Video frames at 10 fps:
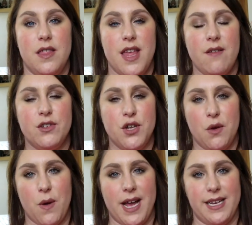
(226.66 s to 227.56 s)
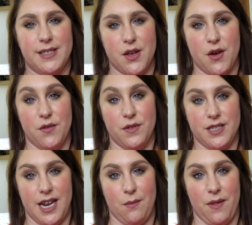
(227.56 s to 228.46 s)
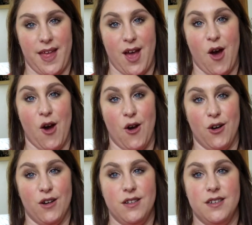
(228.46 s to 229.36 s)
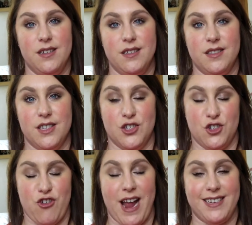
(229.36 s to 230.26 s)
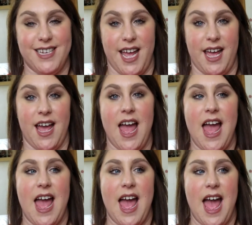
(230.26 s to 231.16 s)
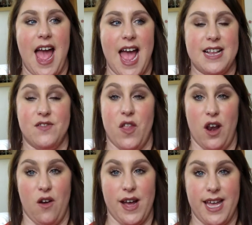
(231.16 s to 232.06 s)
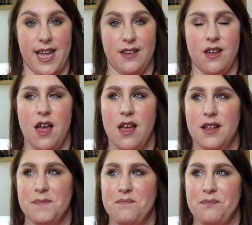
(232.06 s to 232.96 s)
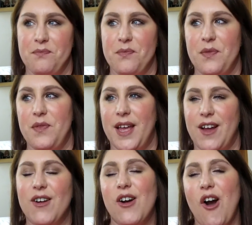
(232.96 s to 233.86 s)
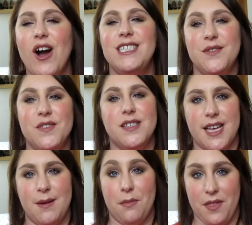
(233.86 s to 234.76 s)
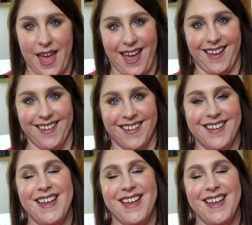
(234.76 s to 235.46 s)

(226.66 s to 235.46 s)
The other two ways of dealing with it are the distracting and the lying. They are kind of the same thing.